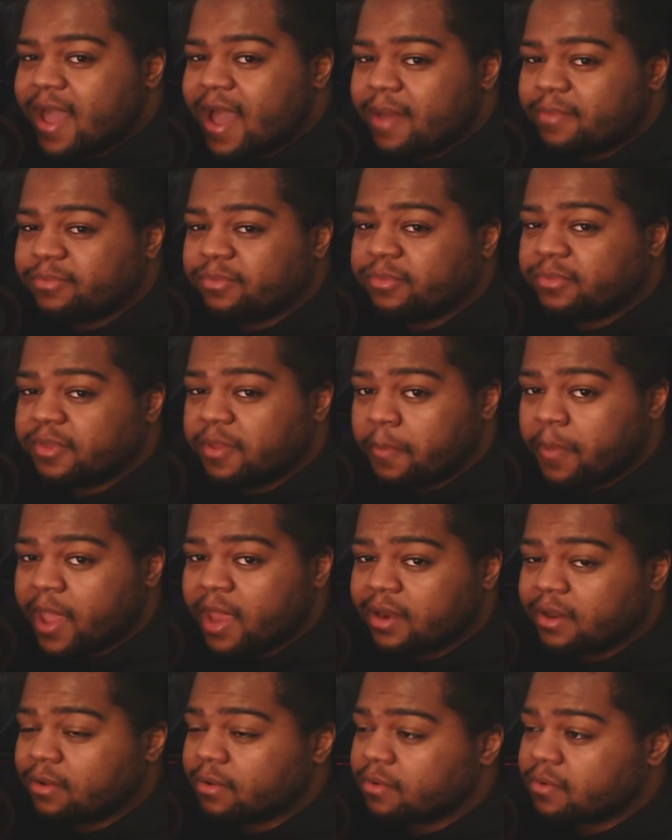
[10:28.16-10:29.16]
I'm
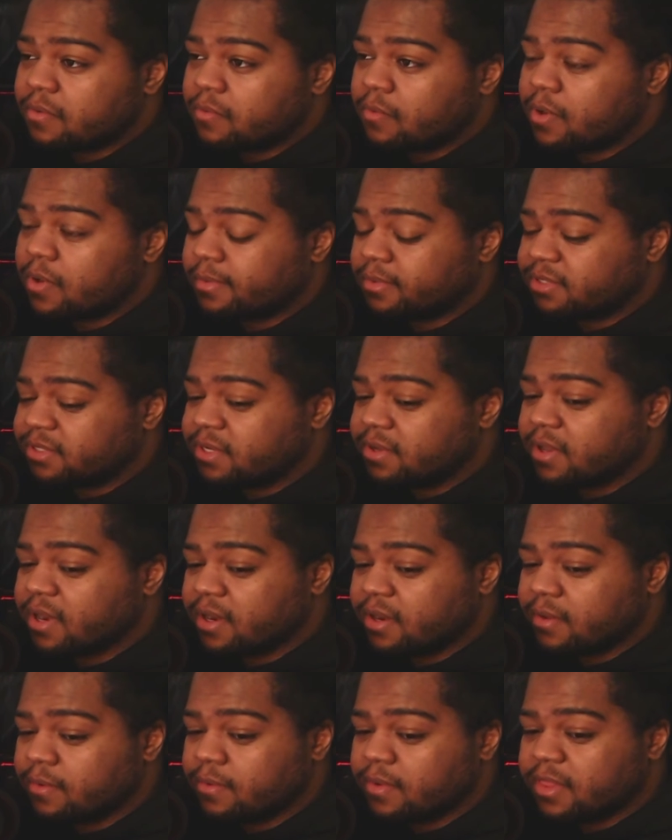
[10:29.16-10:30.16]
debating on what I'm still
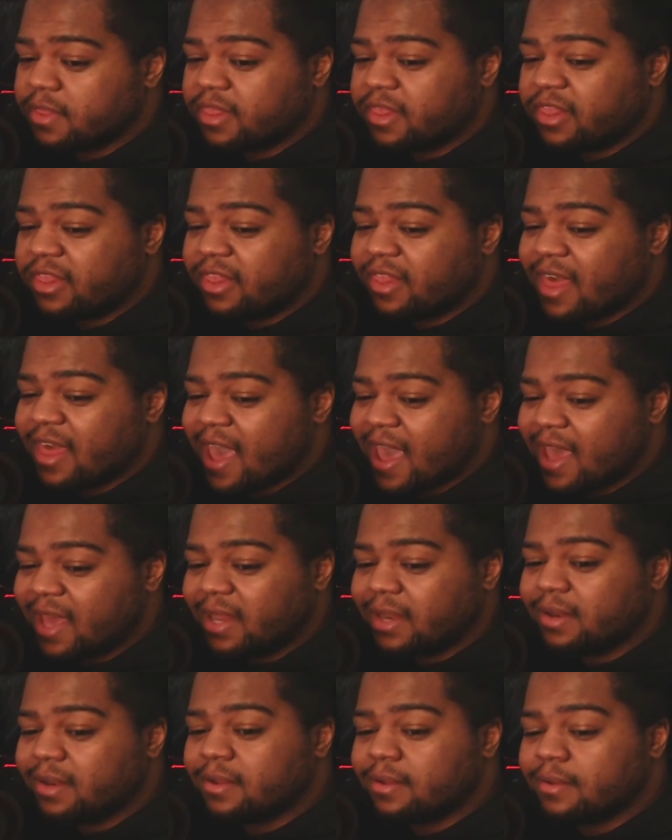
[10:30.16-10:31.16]
gonna do with
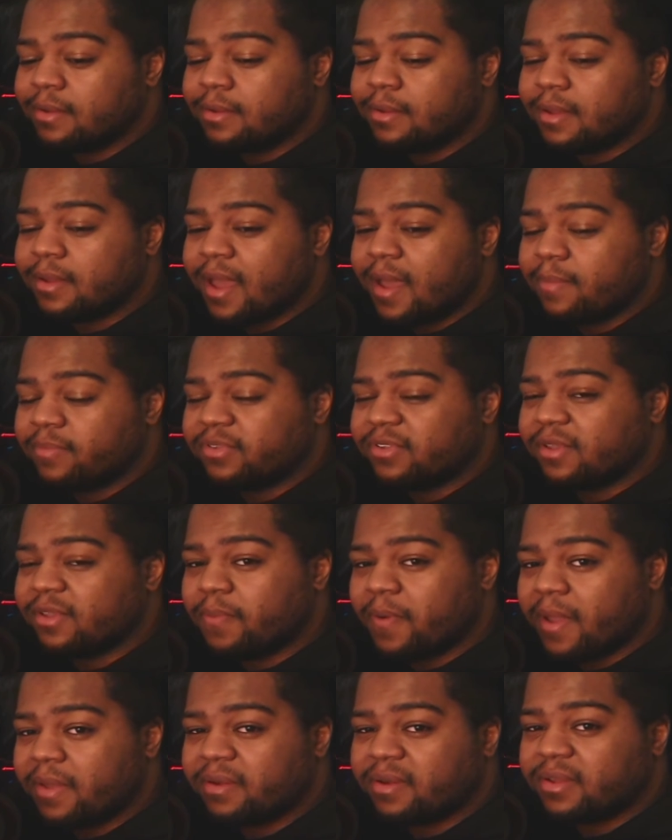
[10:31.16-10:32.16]
that. I'm still
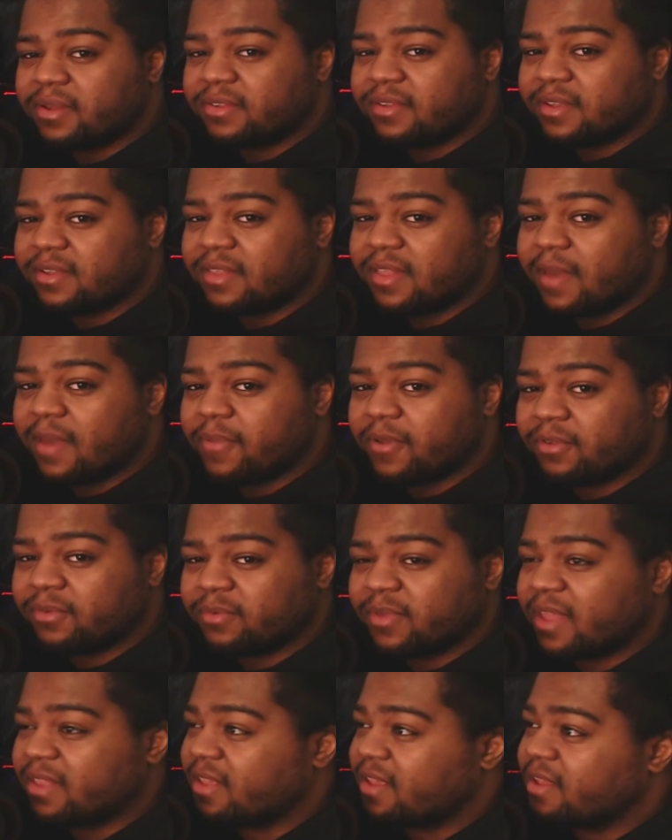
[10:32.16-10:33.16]
probably gonna stick to that
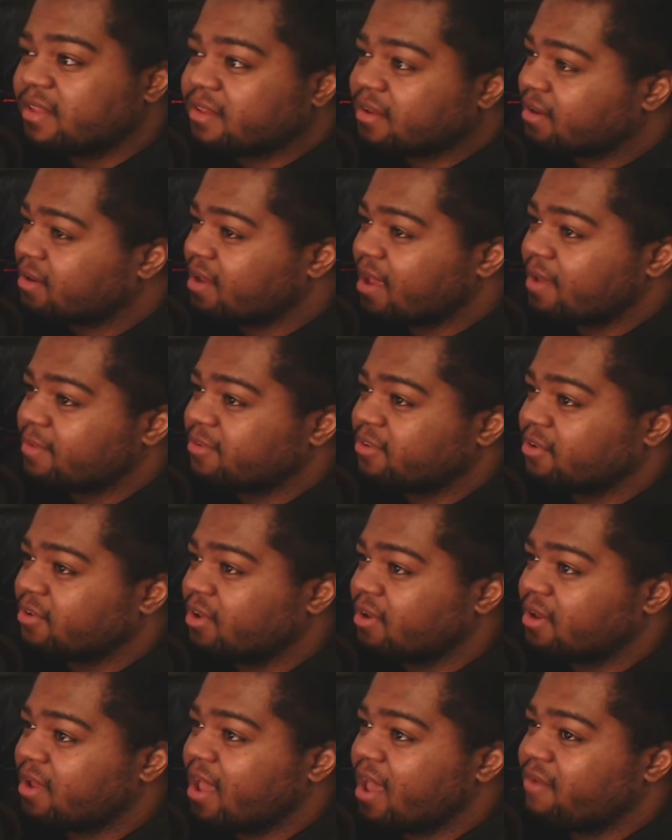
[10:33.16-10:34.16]
because at the end of the day, I'm still
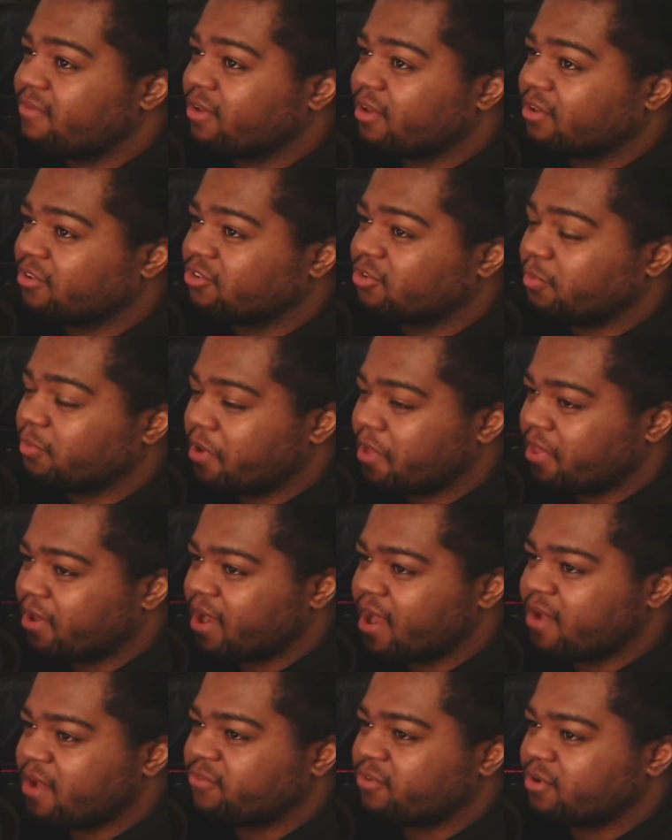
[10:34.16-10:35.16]
gonna have like a smaller
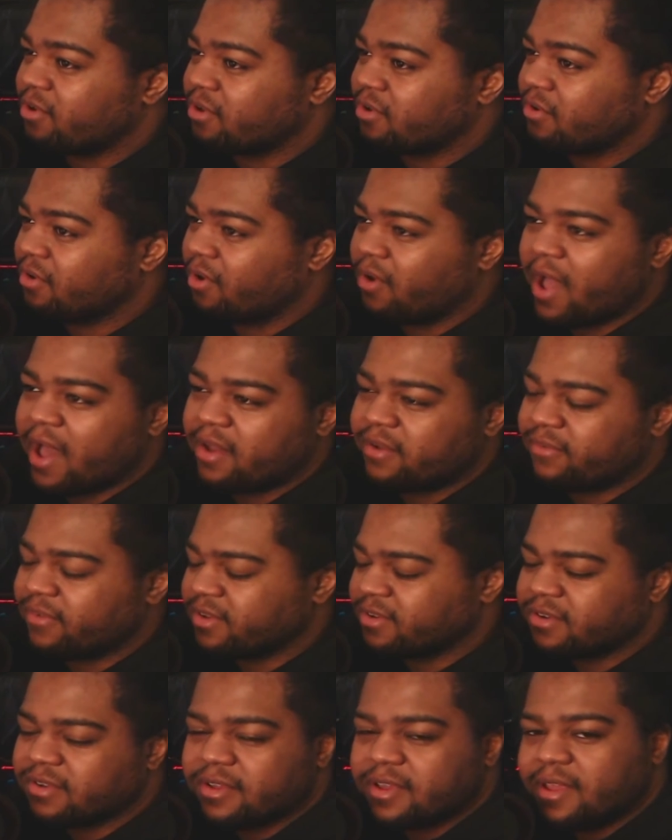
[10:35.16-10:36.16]
afro to grow out
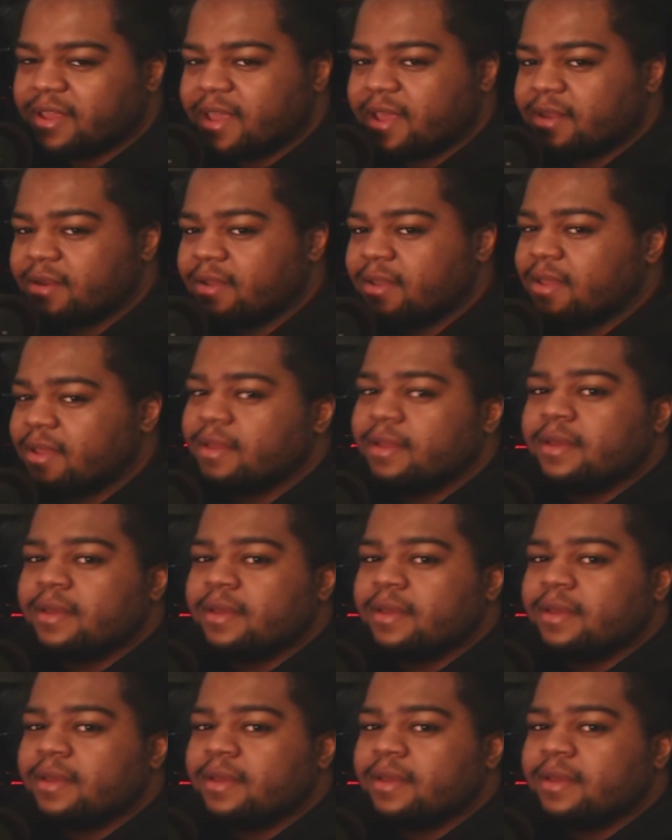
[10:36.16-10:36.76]
eventually again.